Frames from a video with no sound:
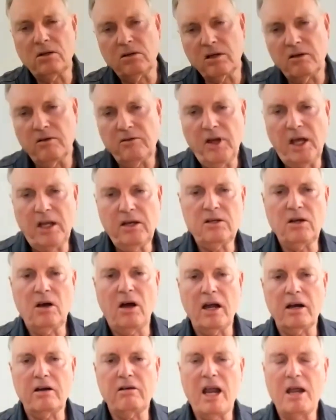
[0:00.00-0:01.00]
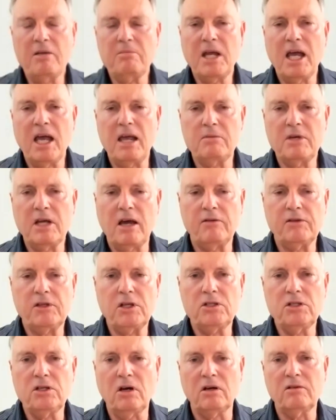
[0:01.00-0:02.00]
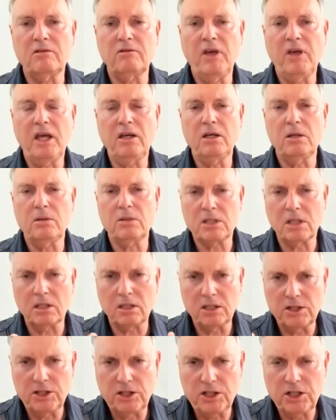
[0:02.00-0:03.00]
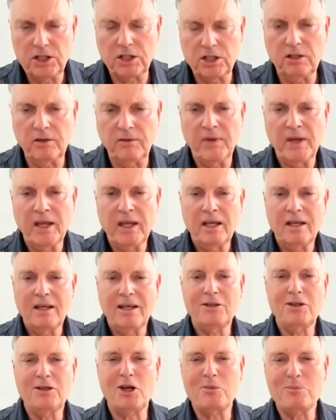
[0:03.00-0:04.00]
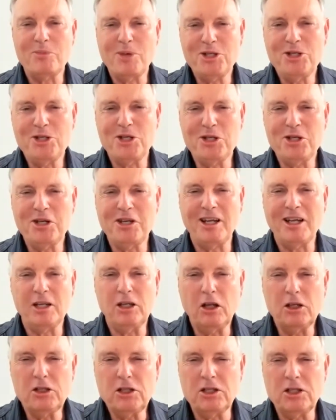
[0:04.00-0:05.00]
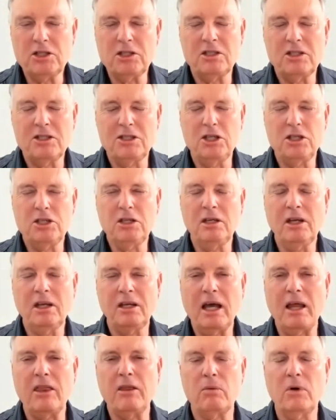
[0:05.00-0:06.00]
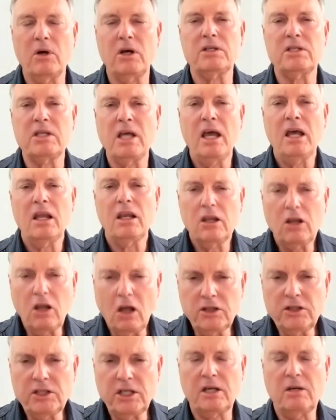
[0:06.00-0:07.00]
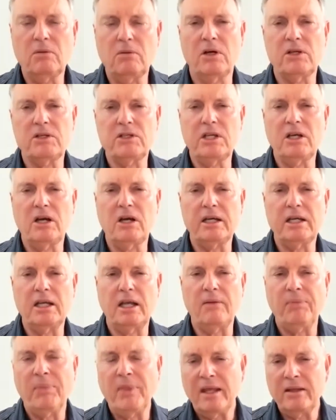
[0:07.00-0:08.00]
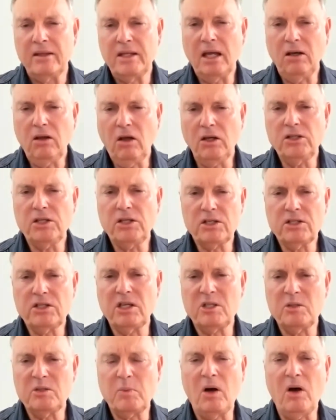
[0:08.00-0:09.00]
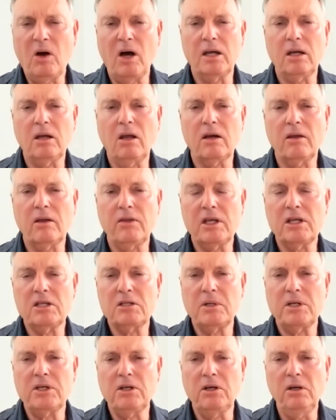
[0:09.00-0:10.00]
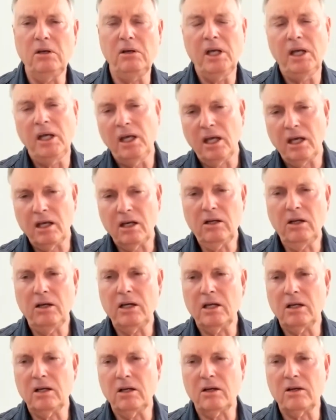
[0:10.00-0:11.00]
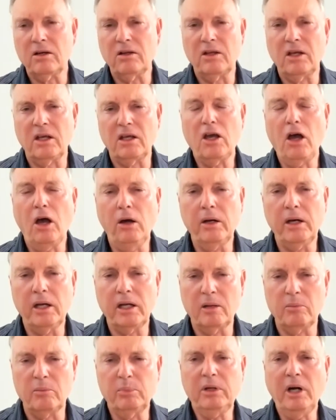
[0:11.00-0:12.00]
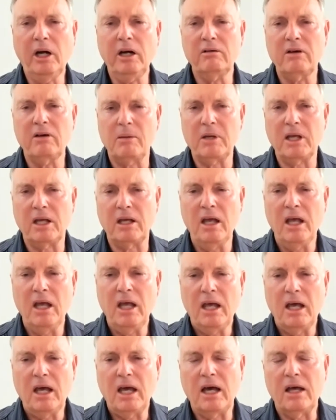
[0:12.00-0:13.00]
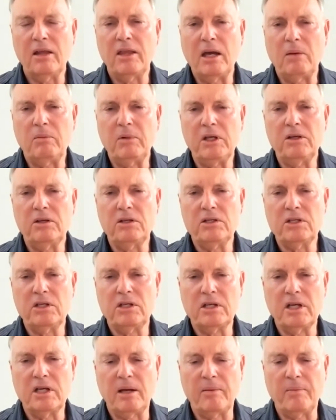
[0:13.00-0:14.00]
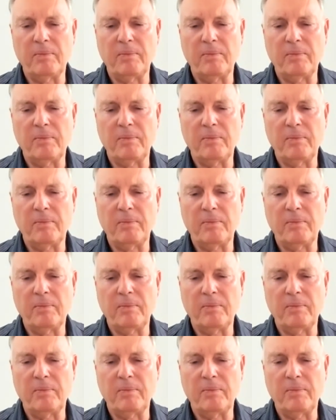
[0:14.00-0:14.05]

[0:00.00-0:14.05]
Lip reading: called a Venn diagram, named after John Venn, who was a logician, not a magician, a logician. In other words, logic was the idea. Now, logic sits behind a lot of things we do, including a lot of the coding and programming that we use in